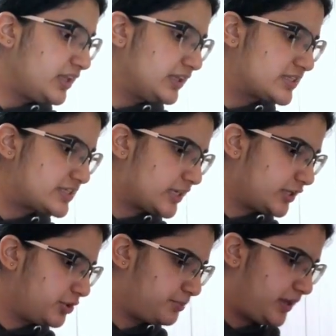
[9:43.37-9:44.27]
Let's take a
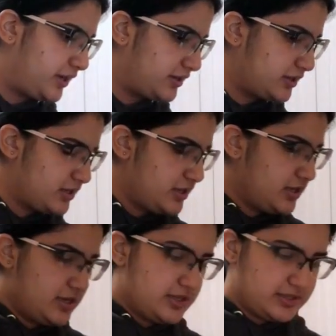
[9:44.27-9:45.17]
new pen.
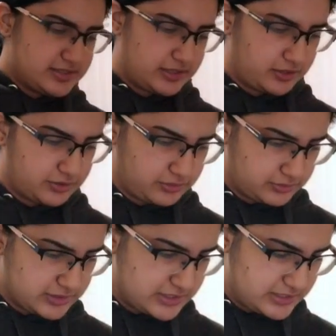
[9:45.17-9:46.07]
Get our good old
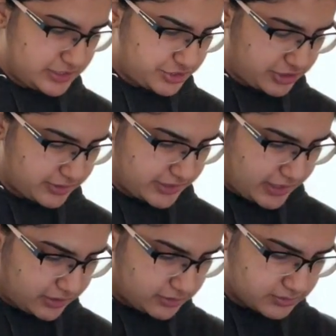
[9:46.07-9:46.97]
stationery
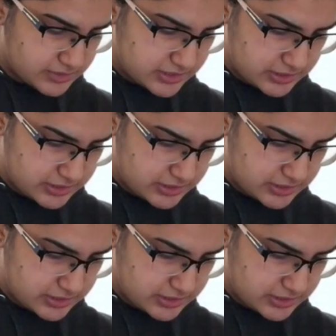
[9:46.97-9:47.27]
out.